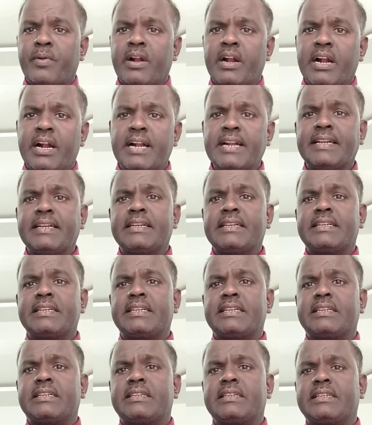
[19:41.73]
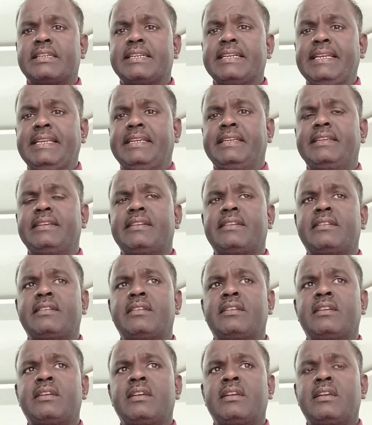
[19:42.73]
heartily
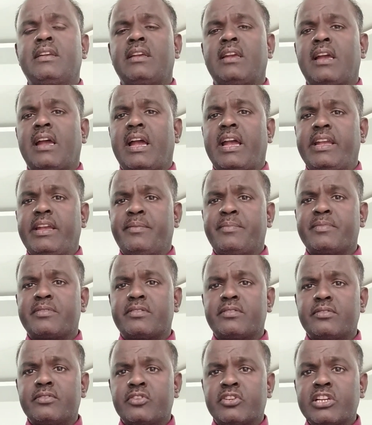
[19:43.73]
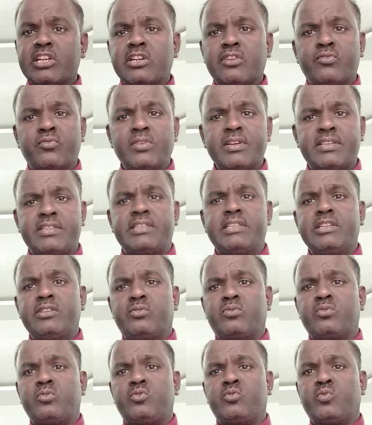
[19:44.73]
I am requesting
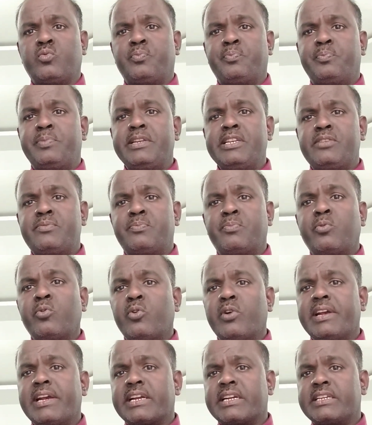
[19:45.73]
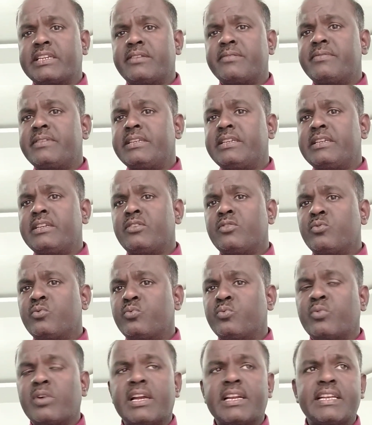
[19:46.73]
to you, please proactively
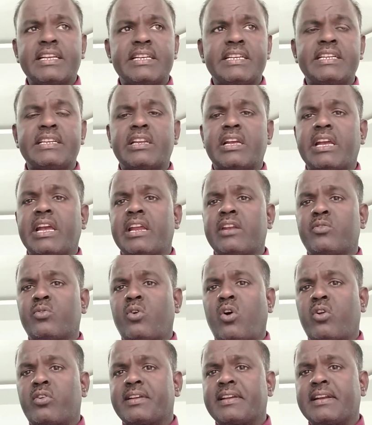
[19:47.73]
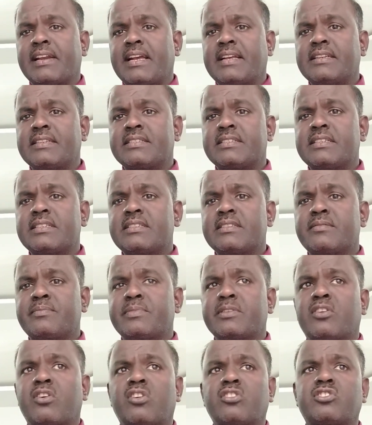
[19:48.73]
work in an organizations,
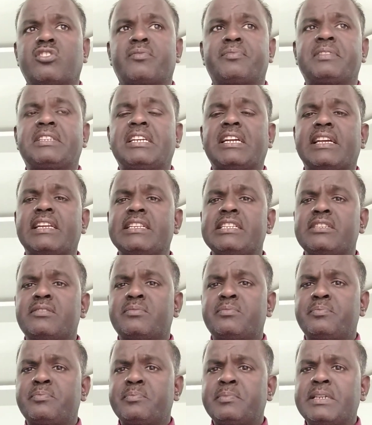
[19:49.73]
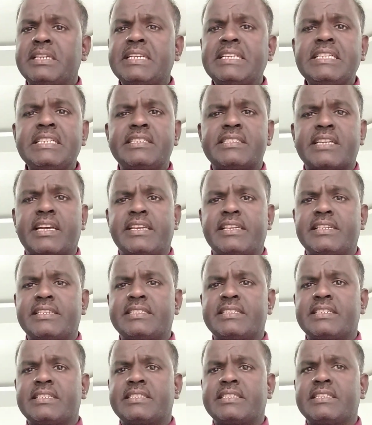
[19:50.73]
because of there is many
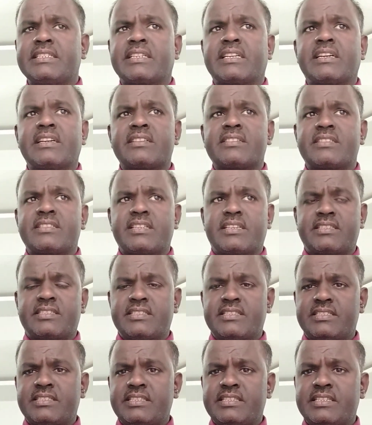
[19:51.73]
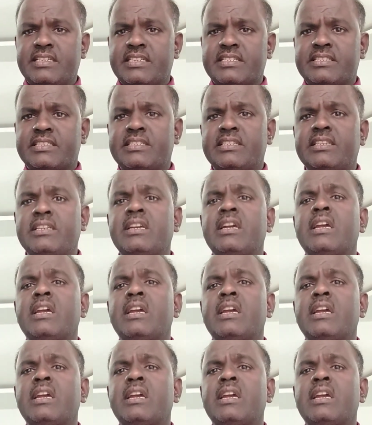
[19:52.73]
challenges in constructions industry,